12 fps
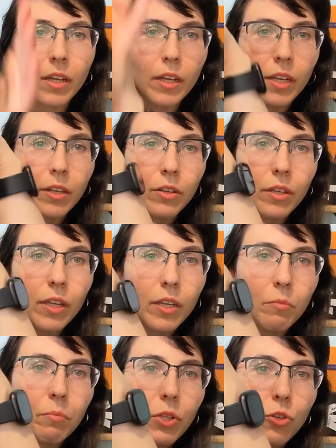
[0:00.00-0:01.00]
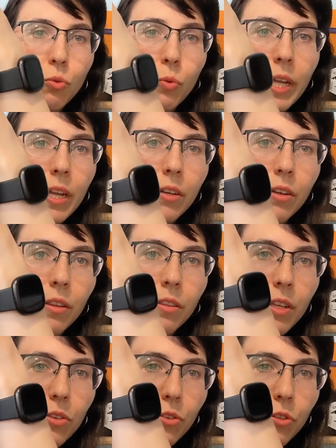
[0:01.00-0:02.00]
in between
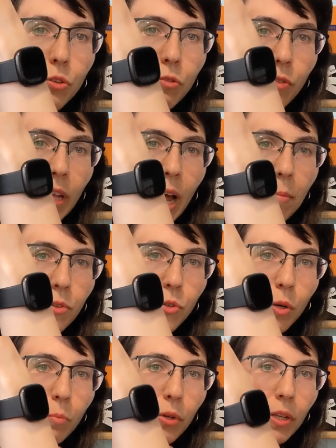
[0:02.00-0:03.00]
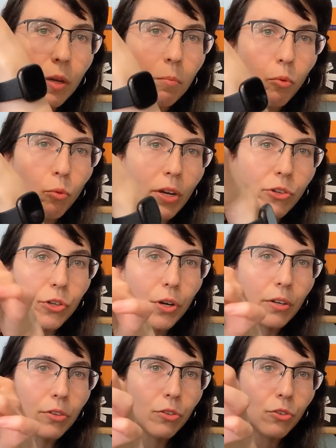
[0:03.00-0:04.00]
these two flaps. You're putting a pressure
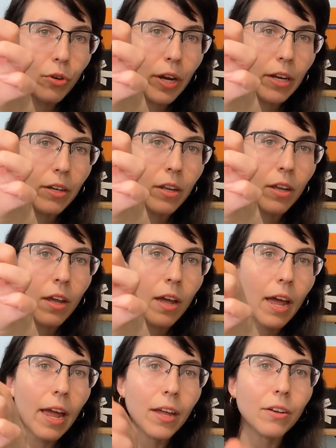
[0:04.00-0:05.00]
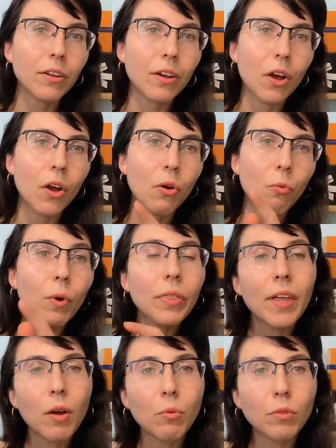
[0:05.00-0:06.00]
and a strain. And what
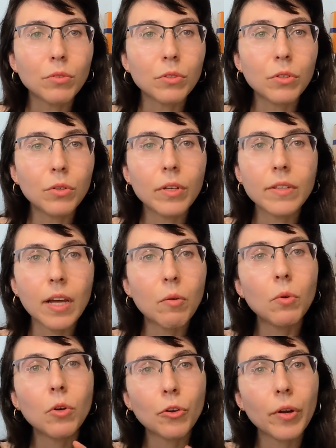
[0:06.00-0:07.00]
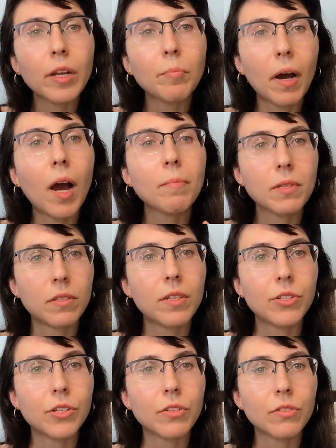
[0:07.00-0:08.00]
that will do is that will create popped
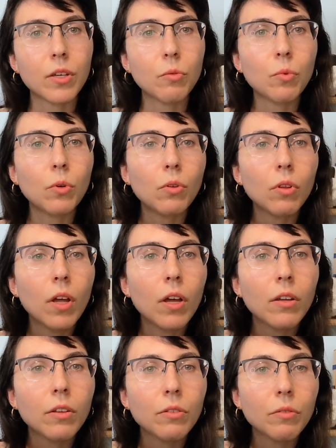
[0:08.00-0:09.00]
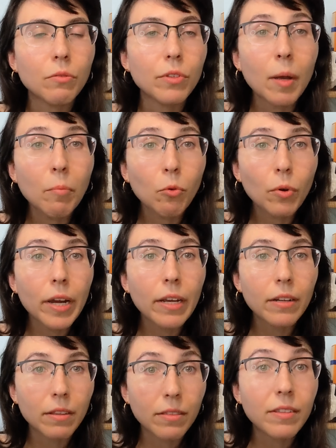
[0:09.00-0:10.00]
stitches. It will
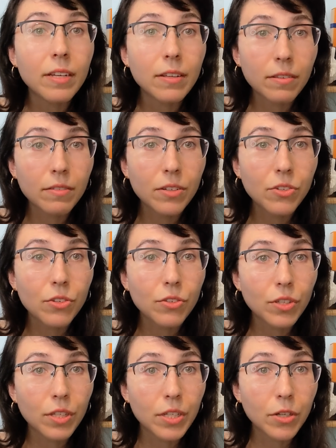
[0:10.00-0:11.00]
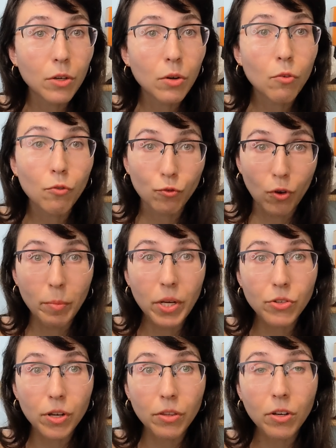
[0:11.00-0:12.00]
separate these stitches here from
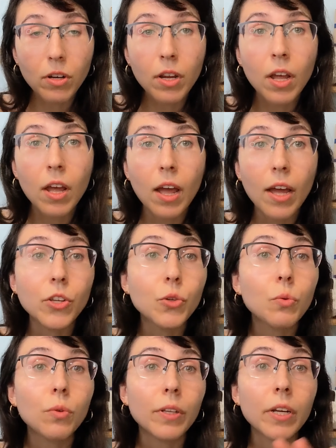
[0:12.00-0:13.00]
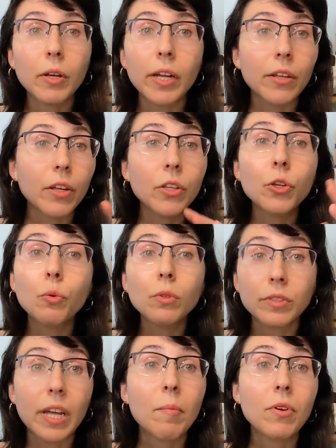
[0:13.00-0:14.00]
each other and you will and you will
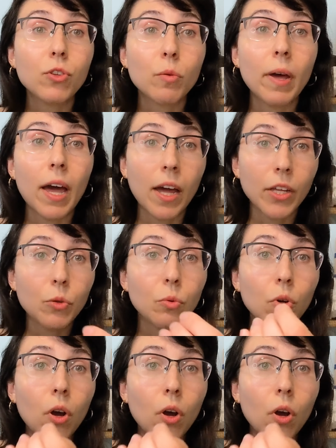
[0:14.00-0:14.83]
damage the bag. You will